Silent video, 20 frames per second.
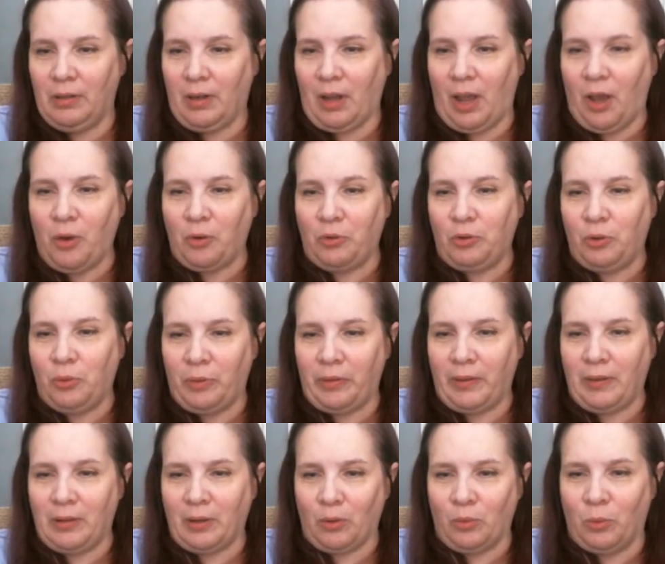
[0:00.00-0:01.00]
Oh, you
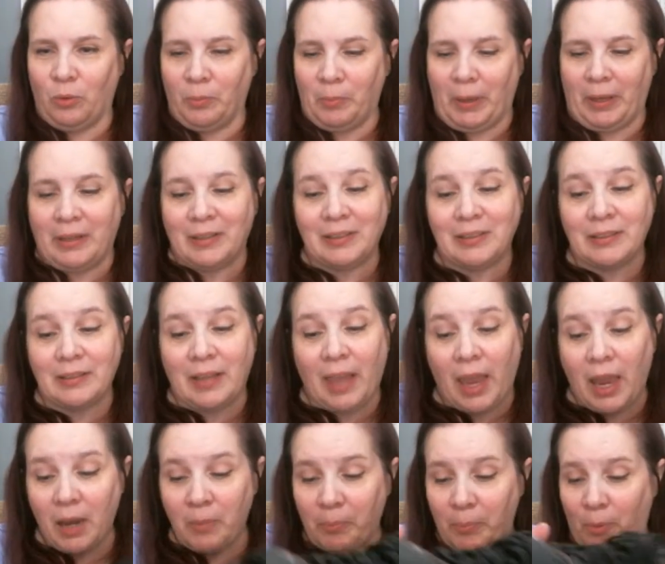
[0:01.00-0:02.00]
think they were worn by a
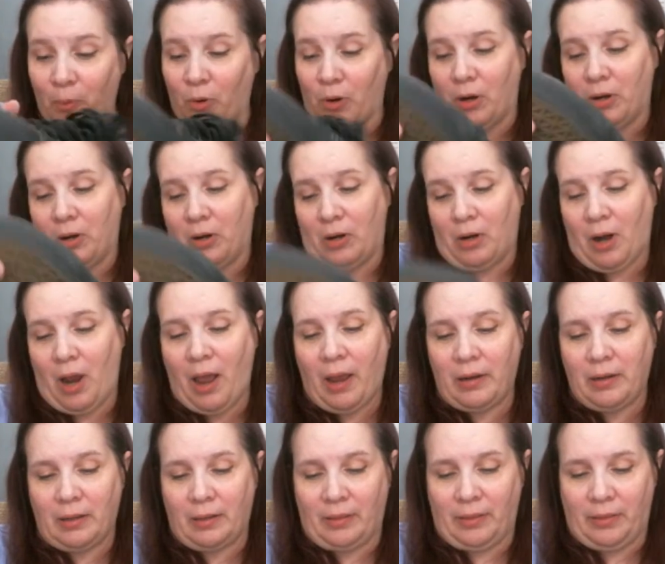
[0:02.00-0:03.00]
skateboarder? I
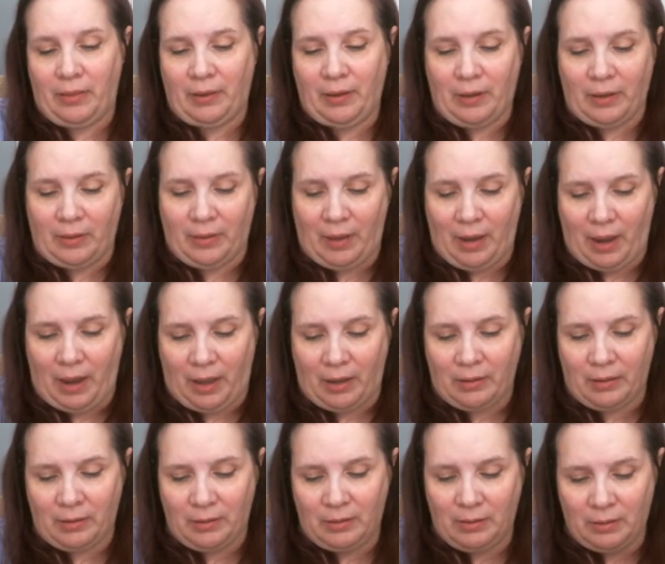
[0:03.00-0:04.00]
didn't think of that.
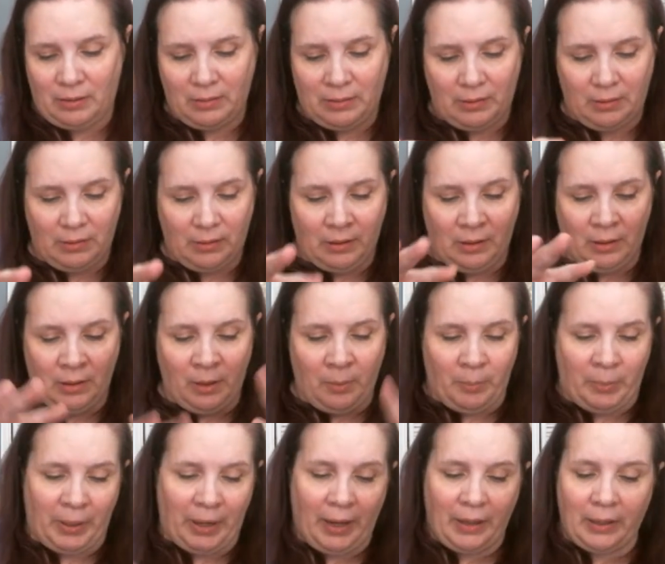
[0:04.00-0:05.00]

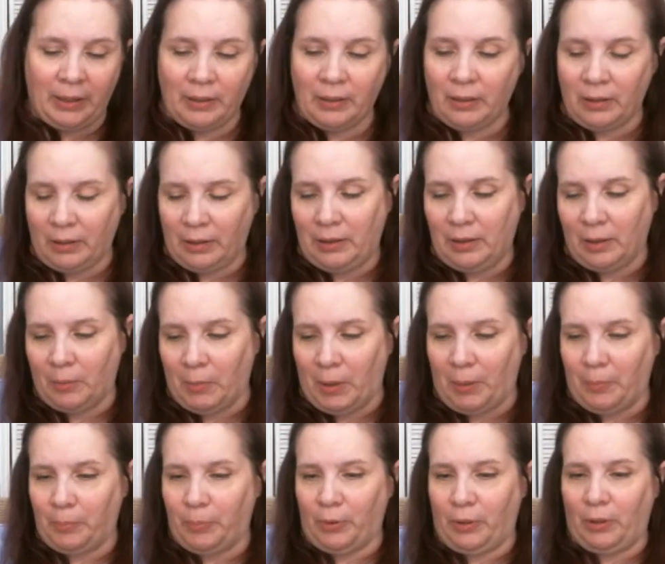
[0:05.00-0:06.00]
But I can clean them
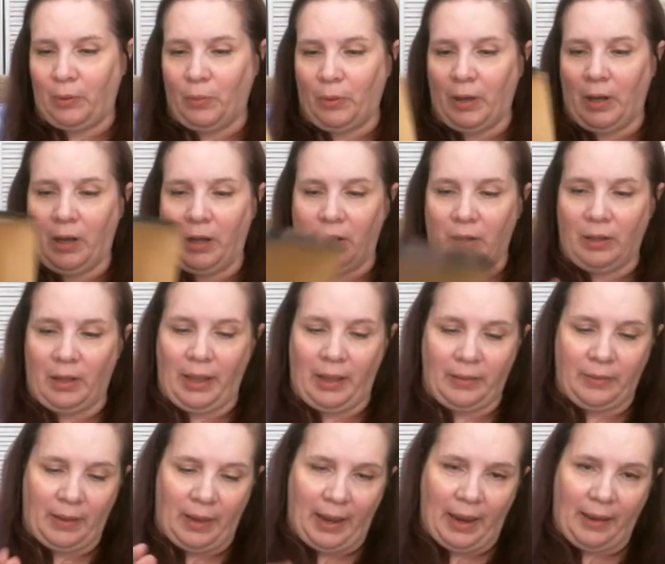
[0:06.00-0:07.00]
up pretty well,
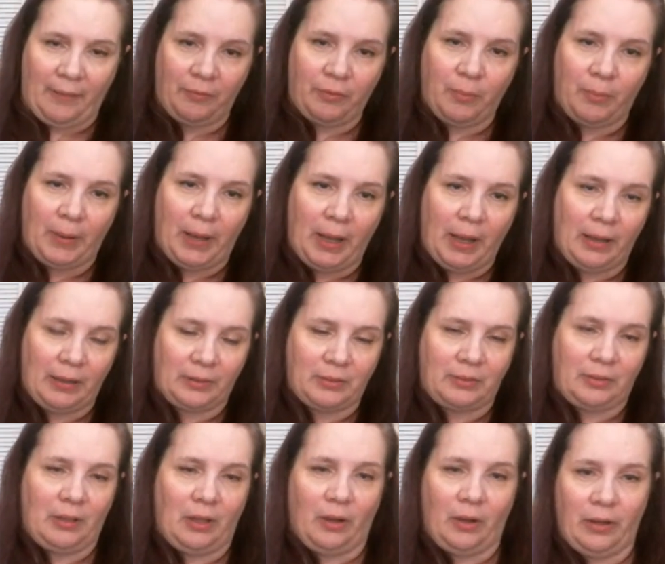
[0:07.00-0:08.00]
and they have the box.
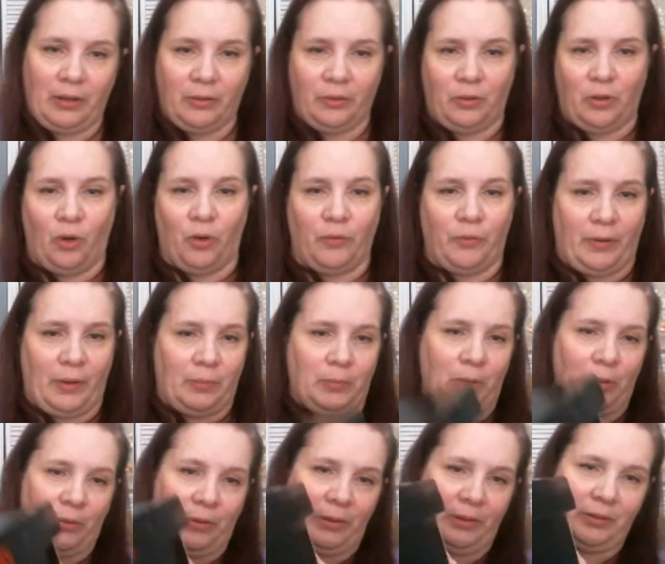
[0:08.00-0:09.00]
Now I don't know if I'm
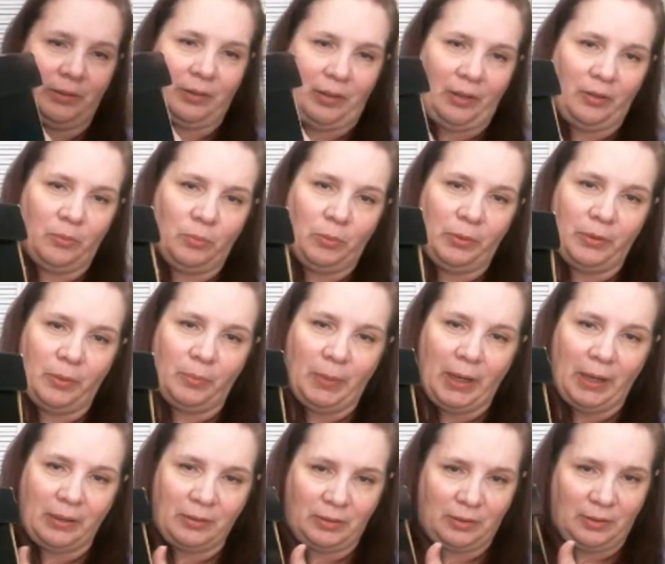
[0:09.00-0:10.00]
going to sell them with the
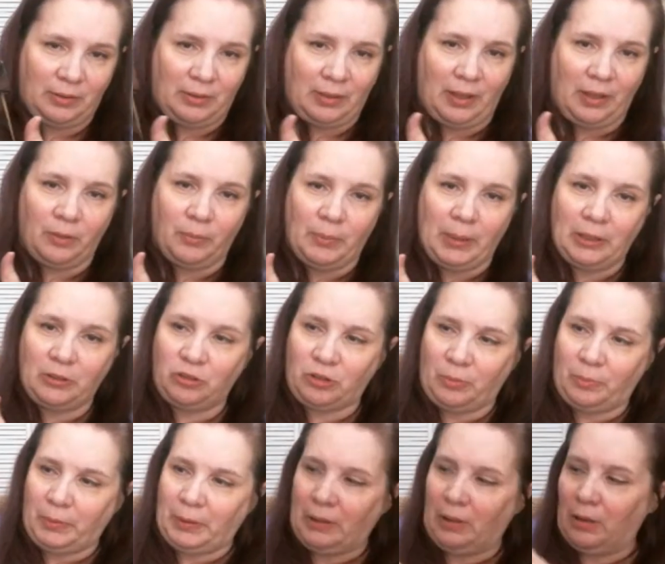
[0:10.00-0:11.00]
box because that'll make
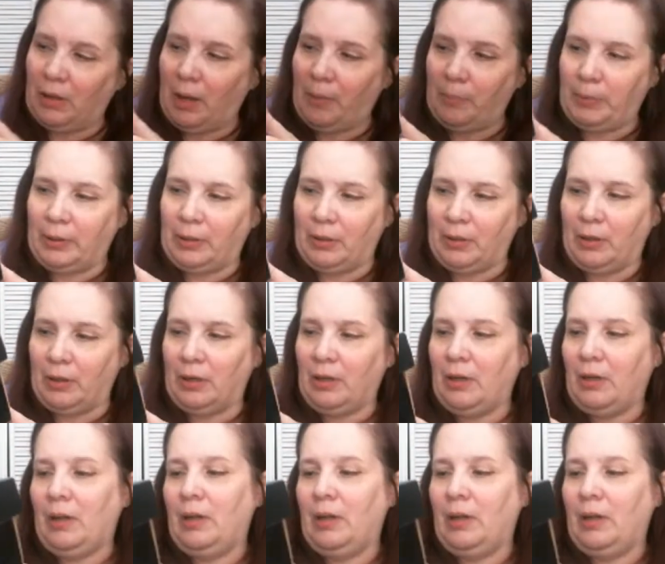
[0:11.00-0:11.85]
shipping a lot bigger.